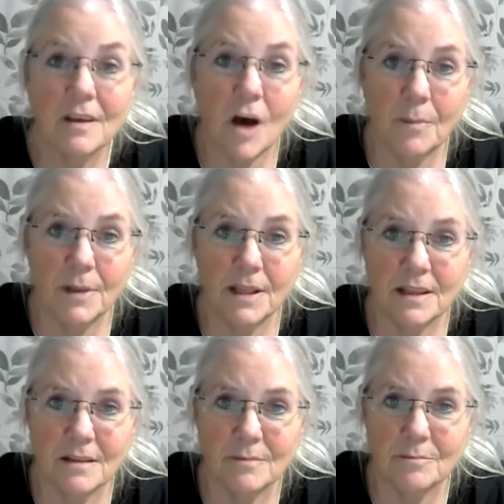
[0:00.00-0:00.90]

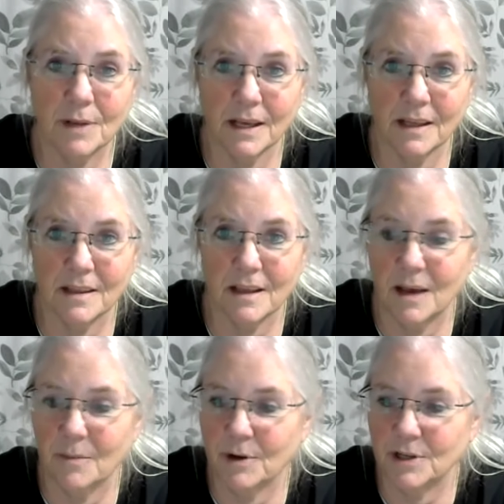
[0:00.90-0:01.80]
Comments, please.
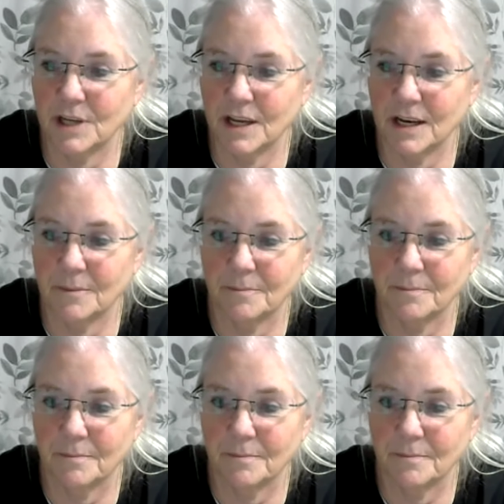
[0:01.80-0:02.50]
I appreciate it.